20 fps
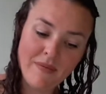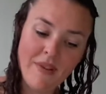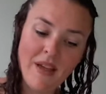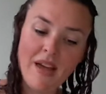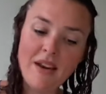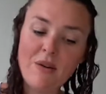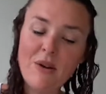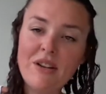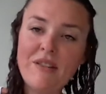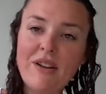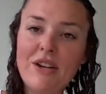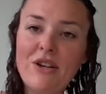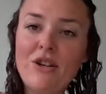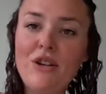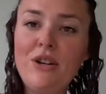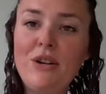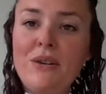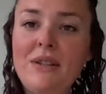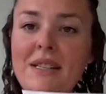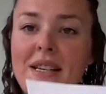And one of our
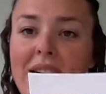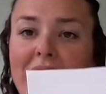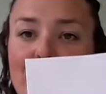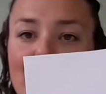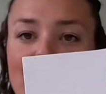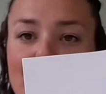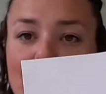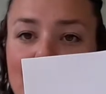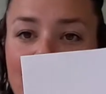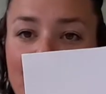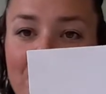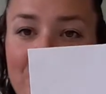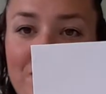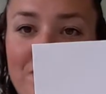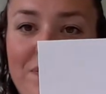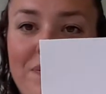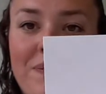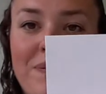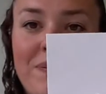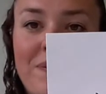new sounds.
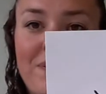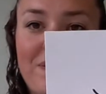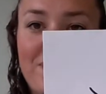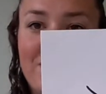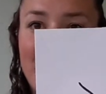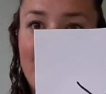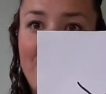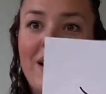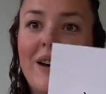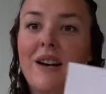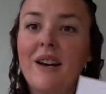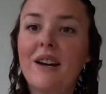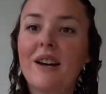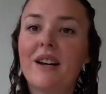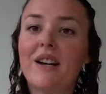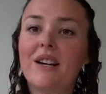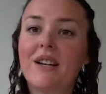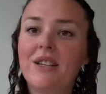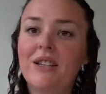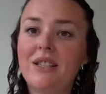
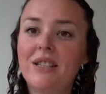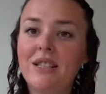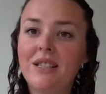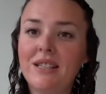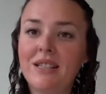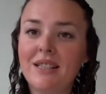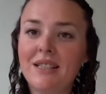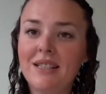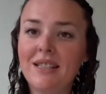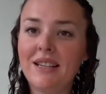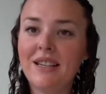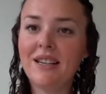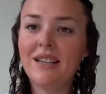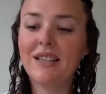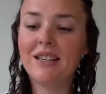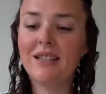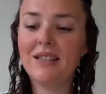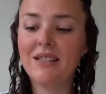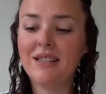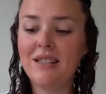X,
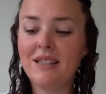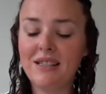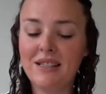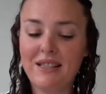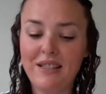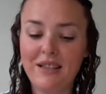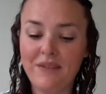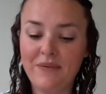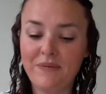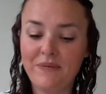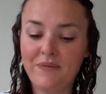x.